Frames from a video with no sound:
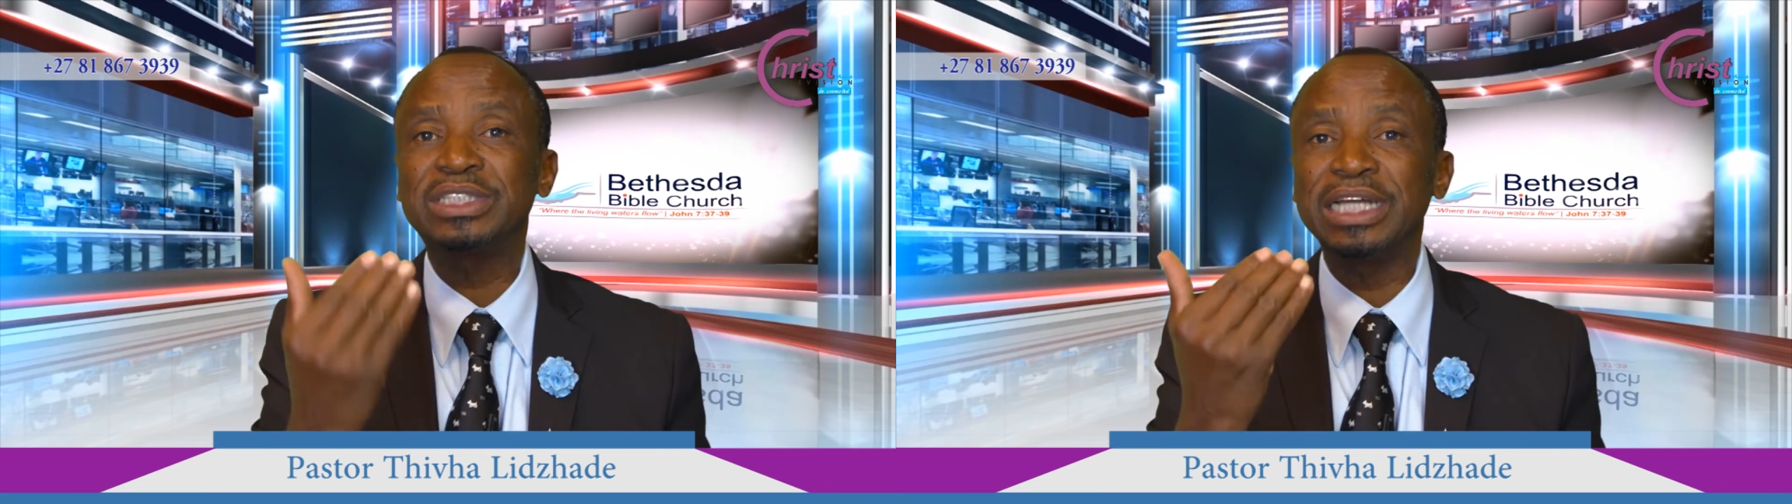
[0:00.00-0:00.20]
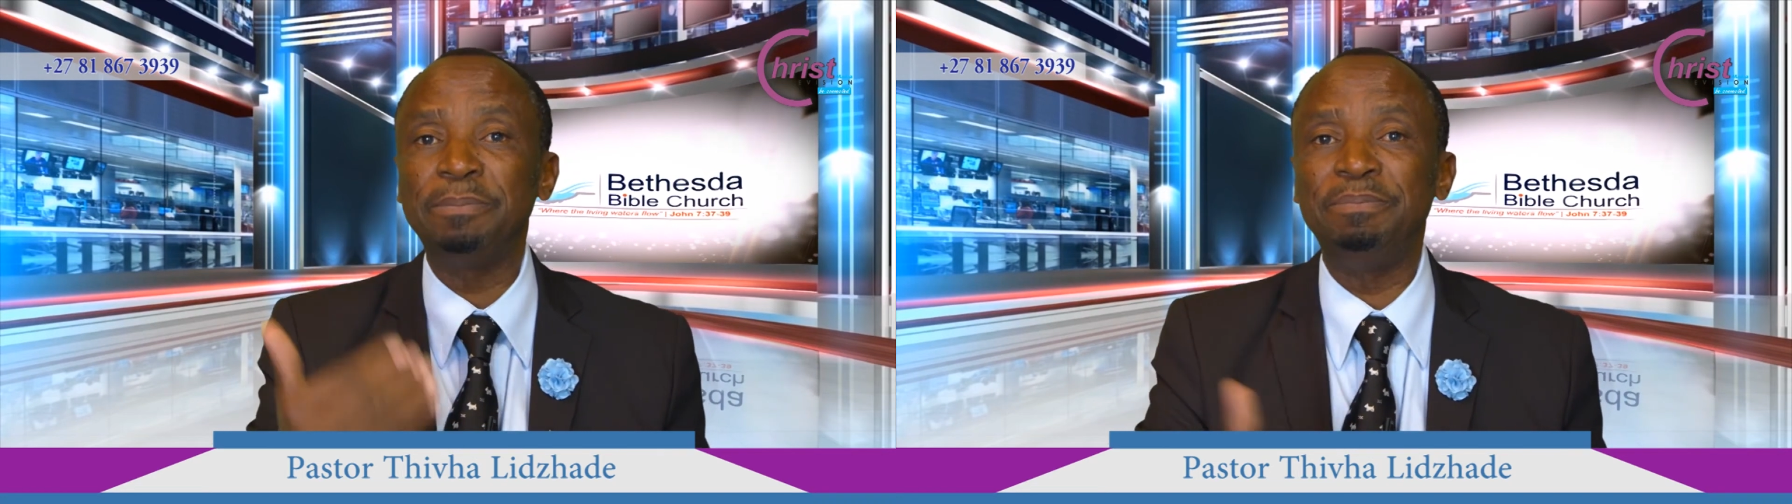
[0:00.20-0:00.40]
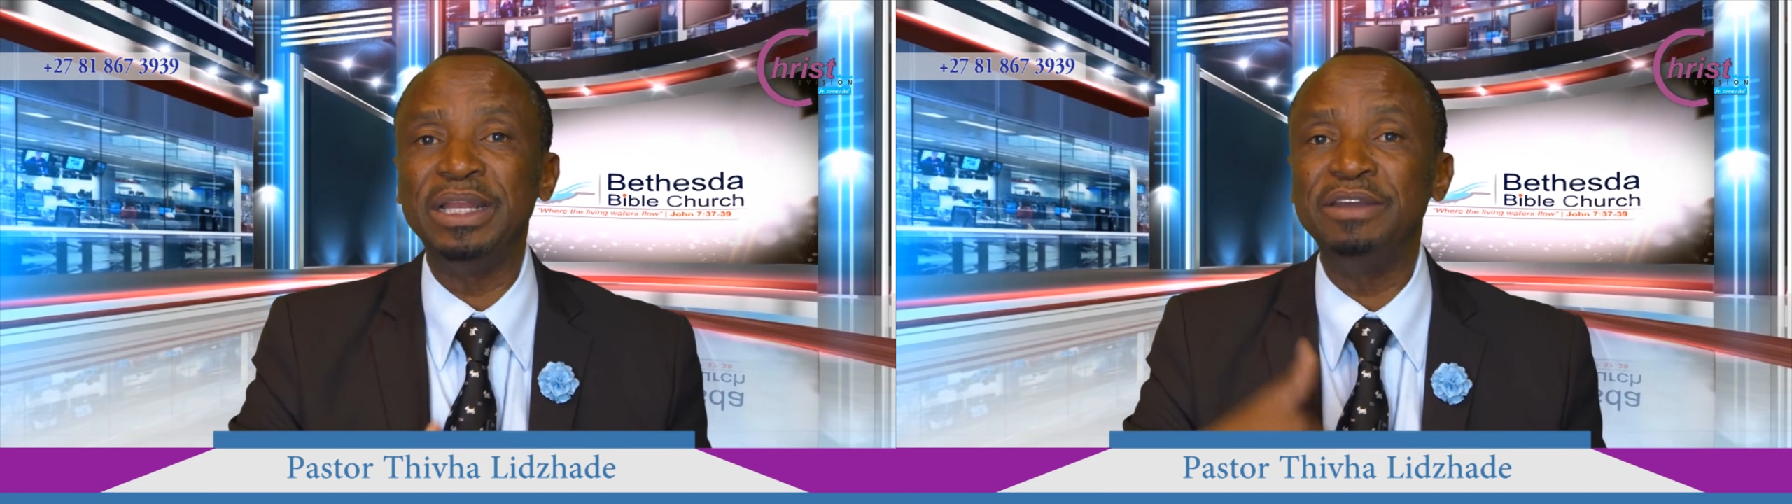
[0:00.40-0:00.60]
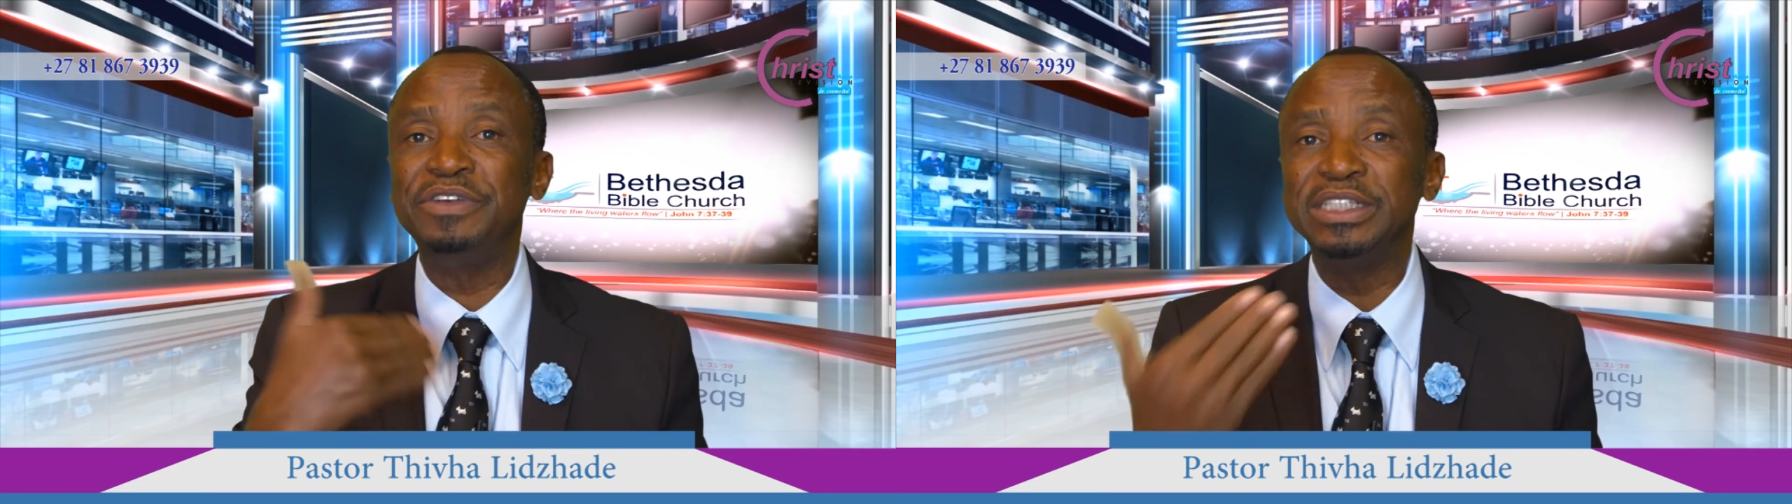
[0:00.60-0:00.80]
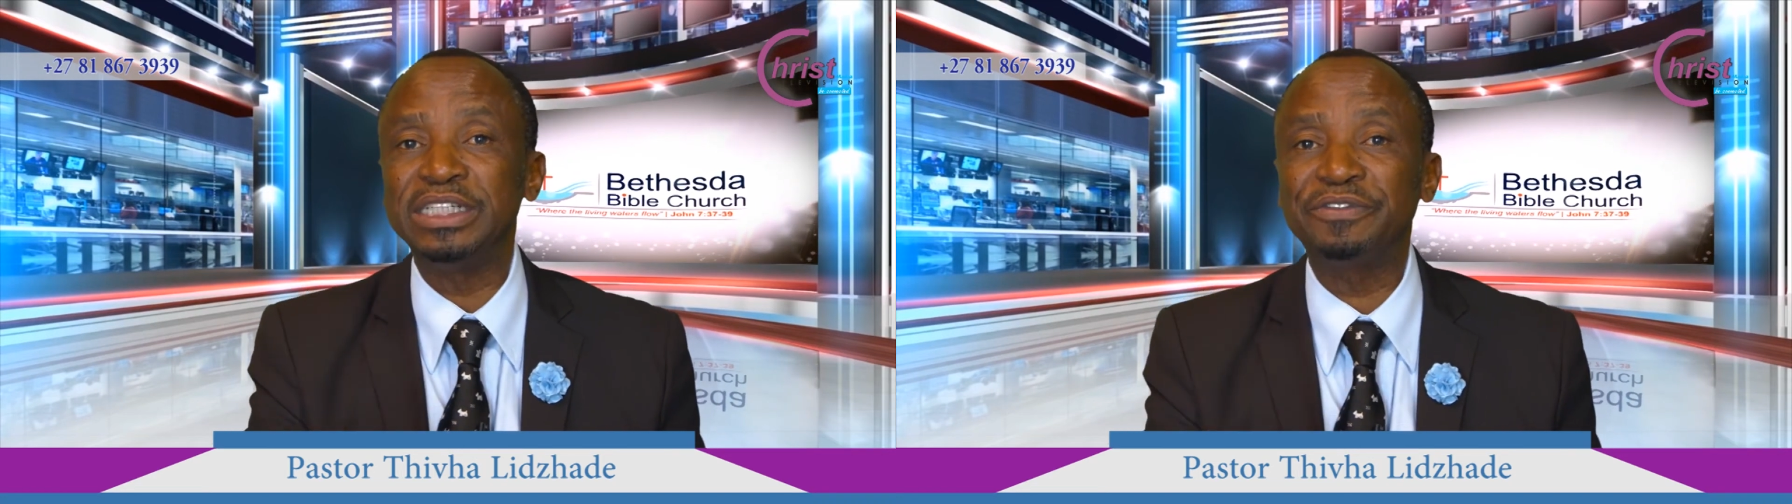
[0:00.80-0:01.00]
start
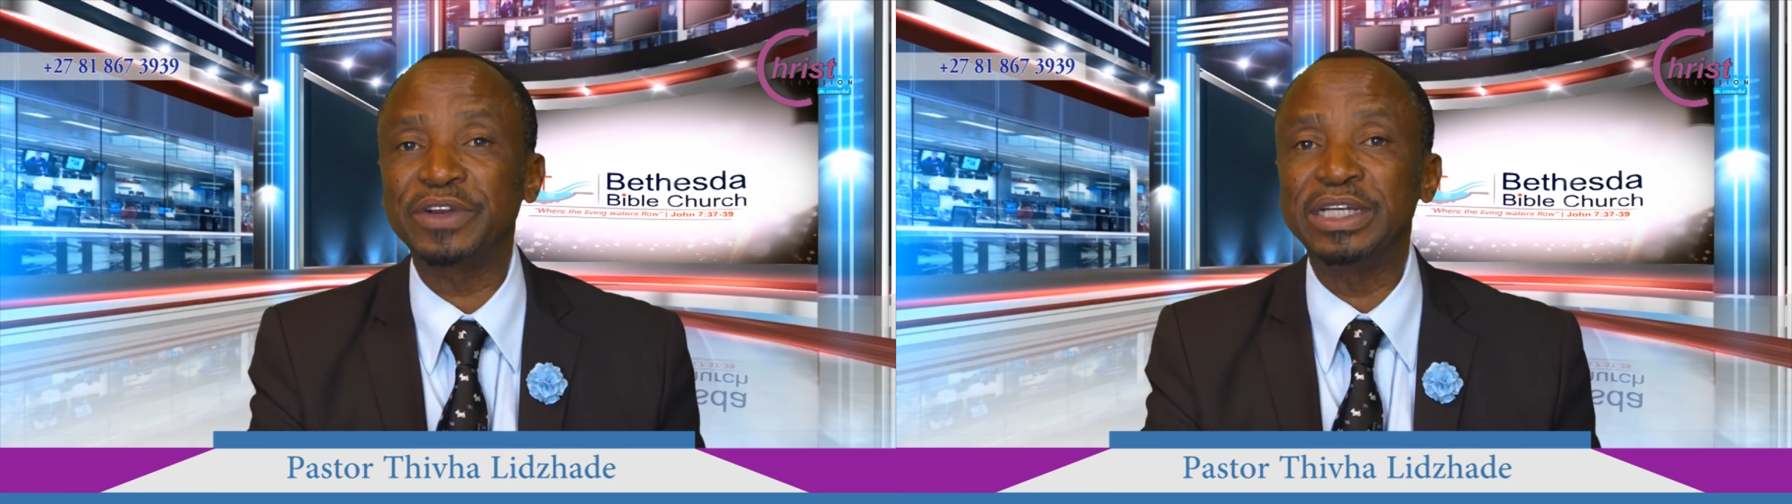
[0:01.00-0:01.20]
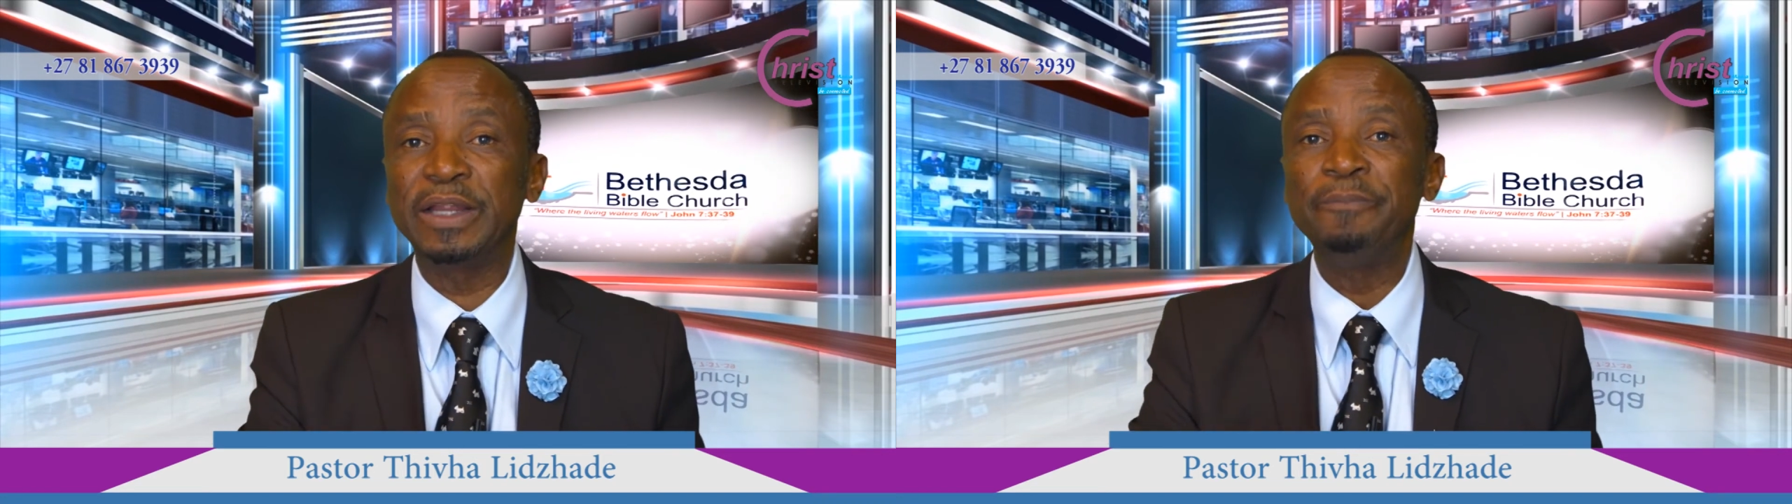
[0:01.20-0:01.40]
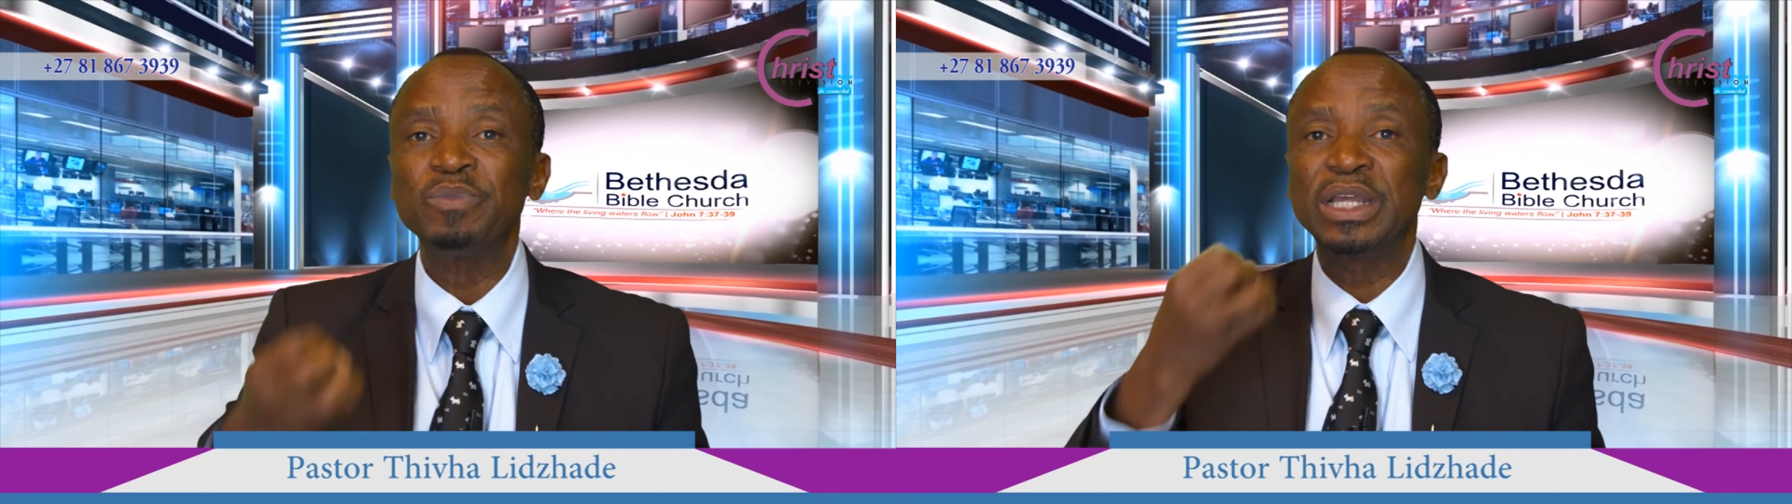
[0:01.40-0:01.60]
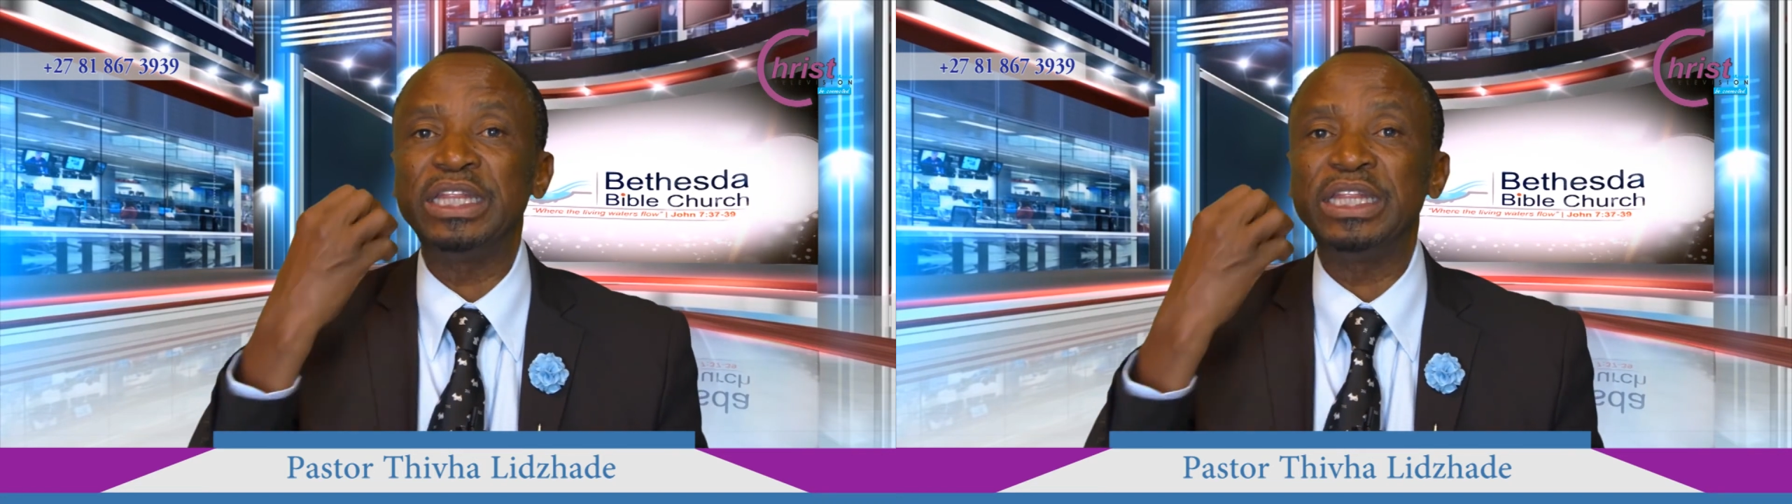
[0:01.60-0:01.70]
believing differently.